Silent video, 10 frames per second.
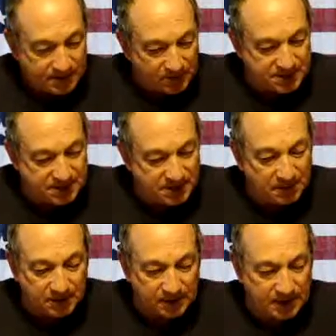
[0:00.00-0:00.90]
There is
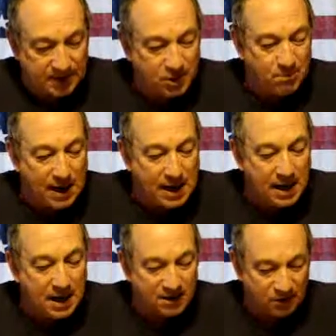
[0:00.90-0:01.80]
similarly no
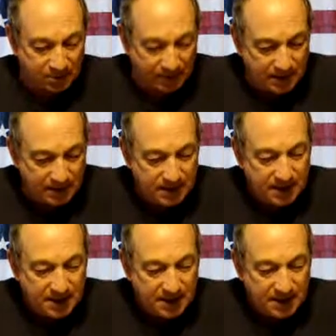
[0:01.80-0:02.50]
Baha'iophobia,